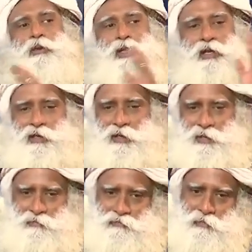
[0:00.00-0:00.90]
away
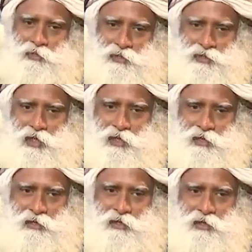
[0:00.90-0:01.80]
from the sun,
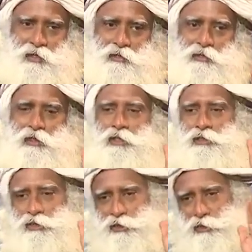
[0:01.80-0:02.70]
there
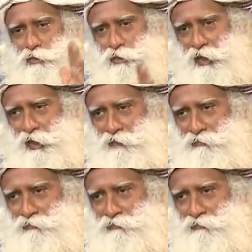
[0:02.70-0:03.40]
is a slowdown